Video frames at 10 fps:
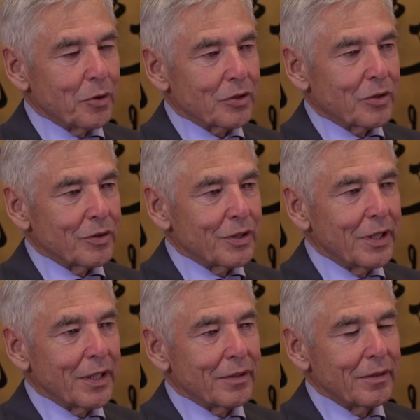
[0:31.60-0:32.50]
was
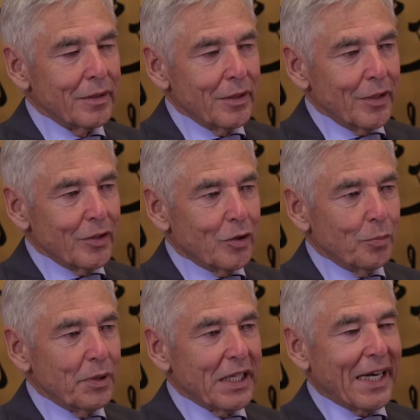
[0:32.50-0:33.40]
considered to
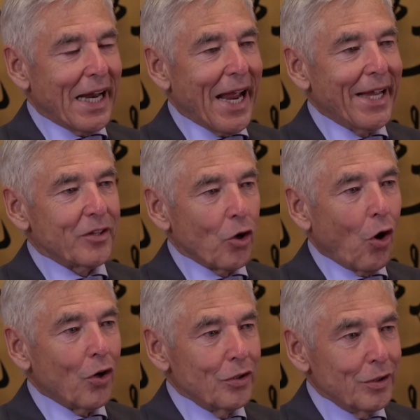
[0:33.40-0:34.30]
be an
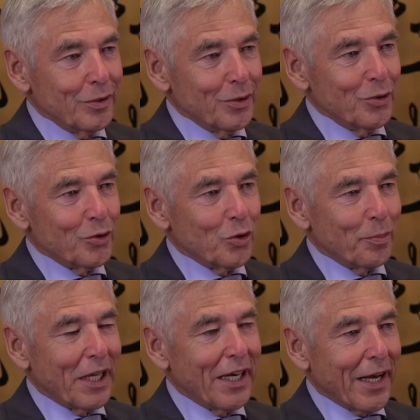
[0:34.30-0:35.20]
add-on to
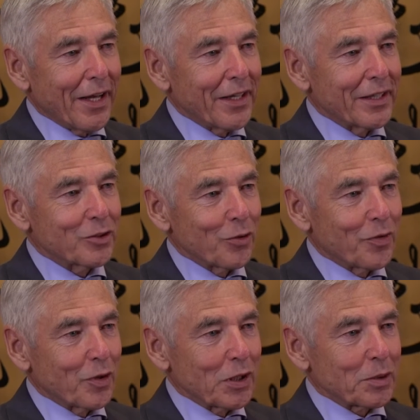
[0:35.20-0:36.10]
many others of
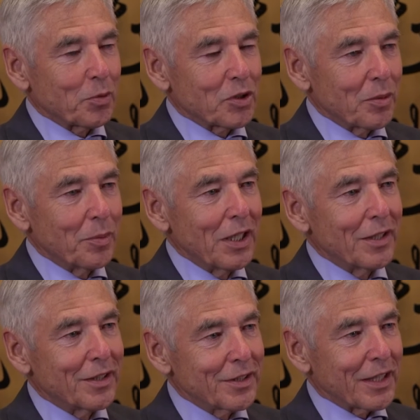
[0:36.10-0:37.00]
the
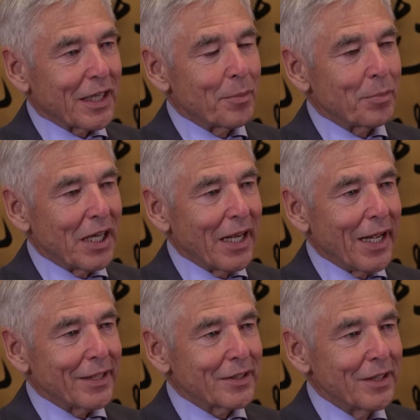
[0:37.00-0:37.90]
responsibilities a company
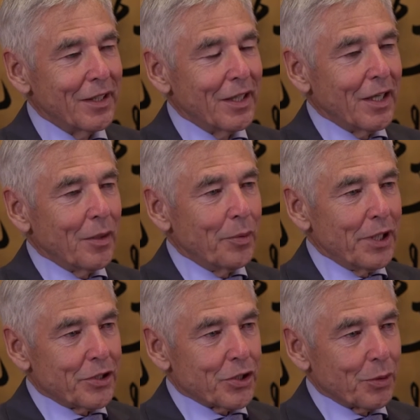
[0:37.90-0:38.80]
has,
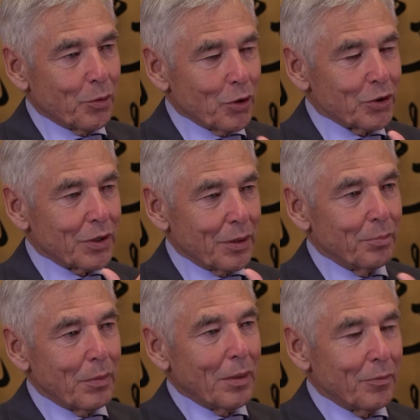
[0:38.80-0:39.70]
which was
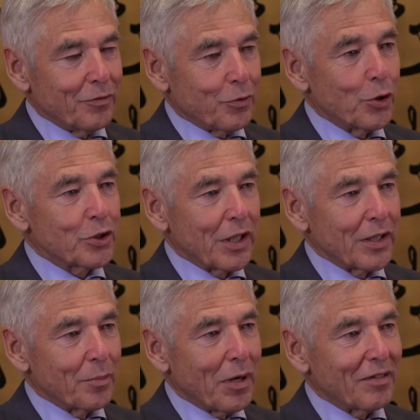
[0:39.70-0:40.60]
first
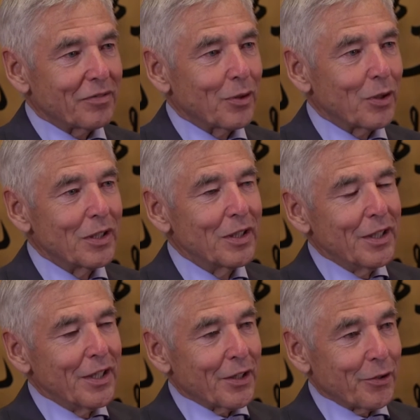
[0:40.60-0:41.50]
and above all
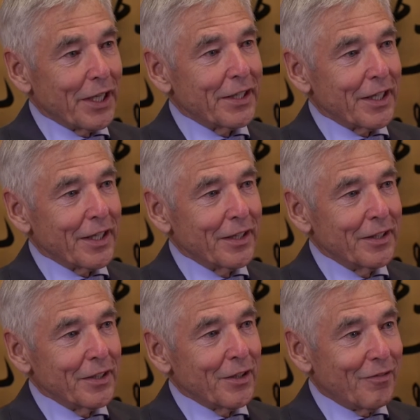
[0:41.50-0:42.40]
creating
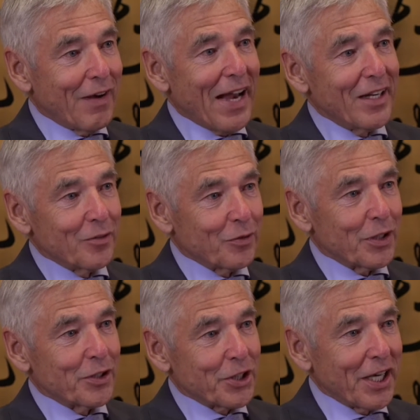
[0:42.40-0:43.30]
value for
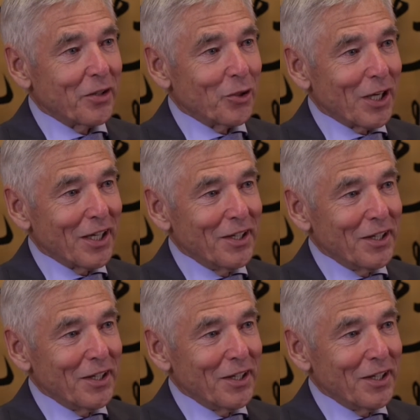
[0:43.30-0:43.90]
the shareholder.